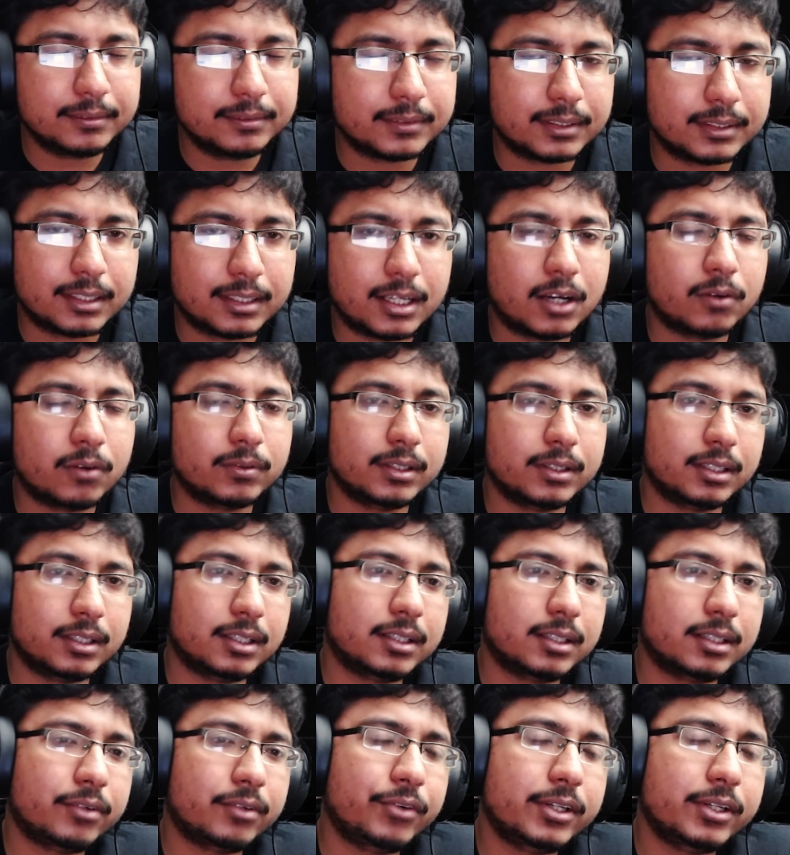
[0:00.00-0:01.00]
Now
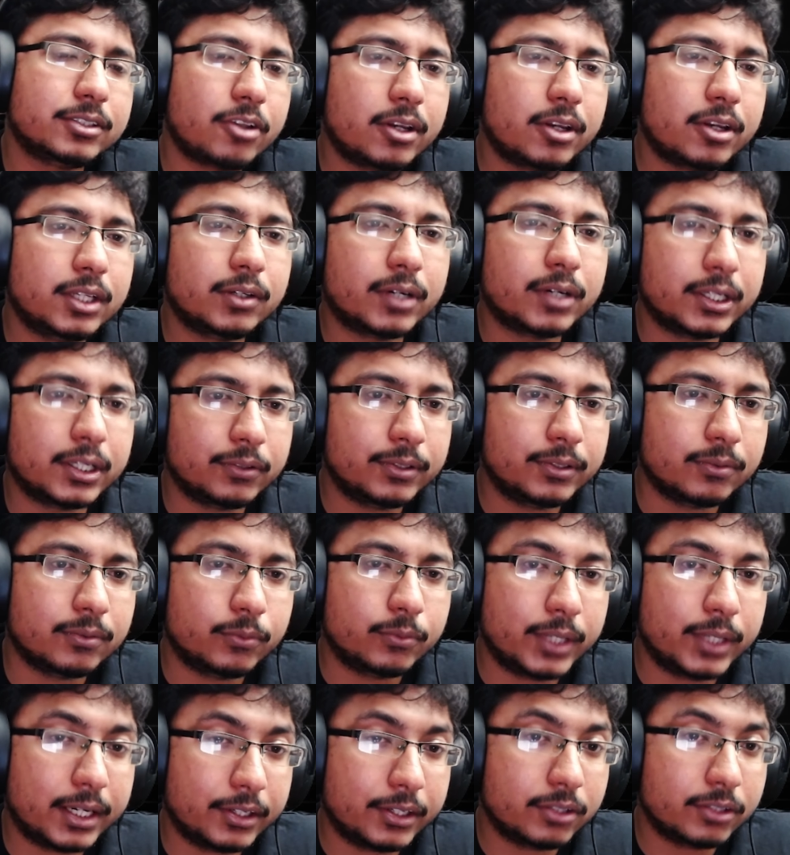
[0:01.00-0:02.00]
the reason we
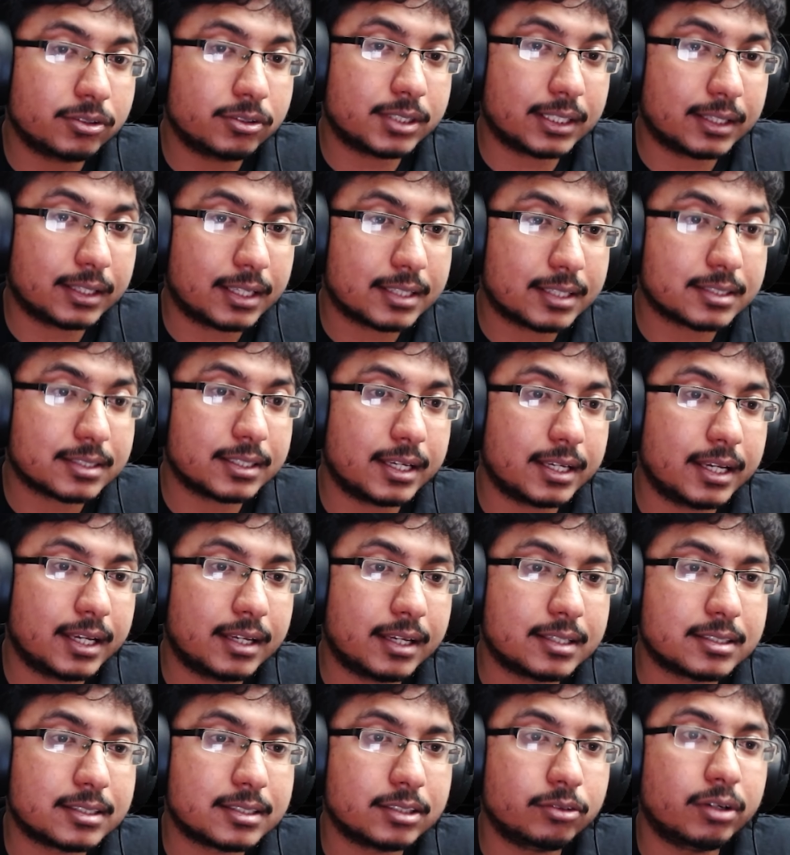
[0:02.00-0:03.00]
are using this
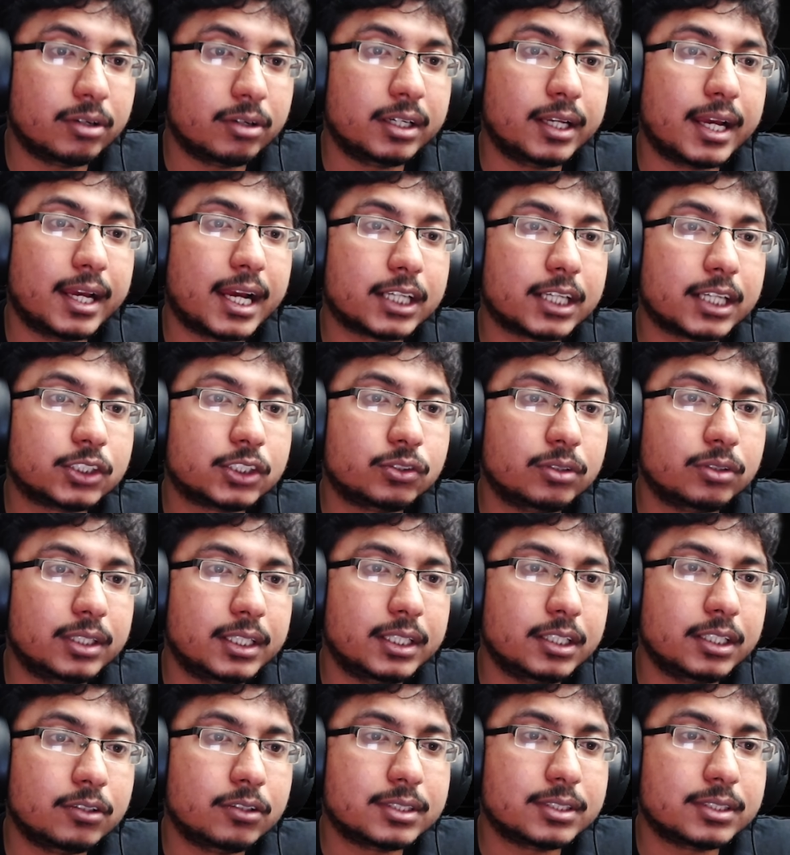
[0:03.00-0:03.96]
is we are actually using